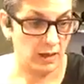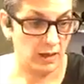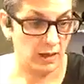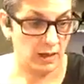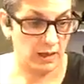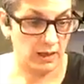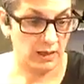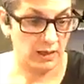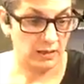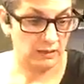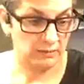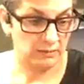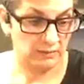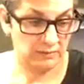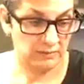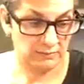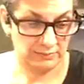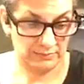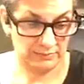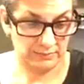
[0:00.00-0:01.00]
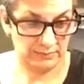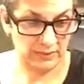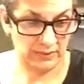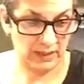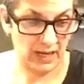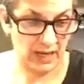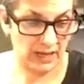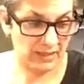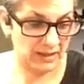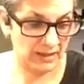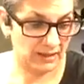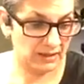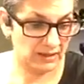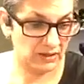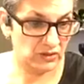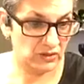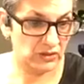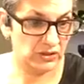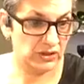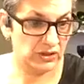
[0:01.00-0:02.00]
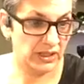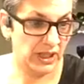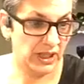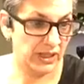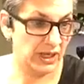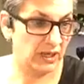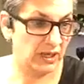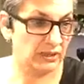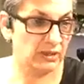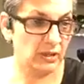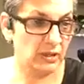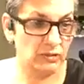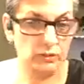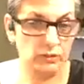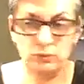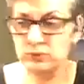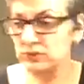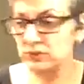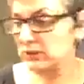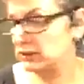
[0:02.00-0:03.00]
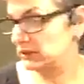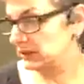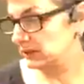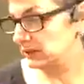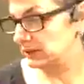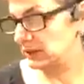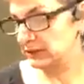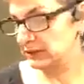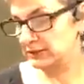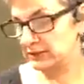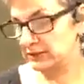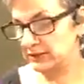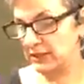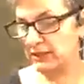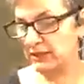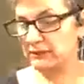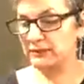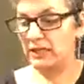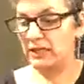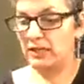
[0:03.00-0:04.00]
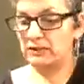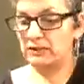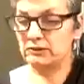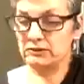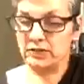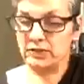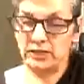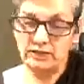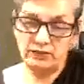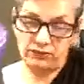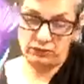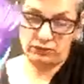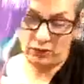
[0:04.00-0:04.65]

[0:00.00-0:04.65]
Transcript: and I think they are the only ones that sell that kind of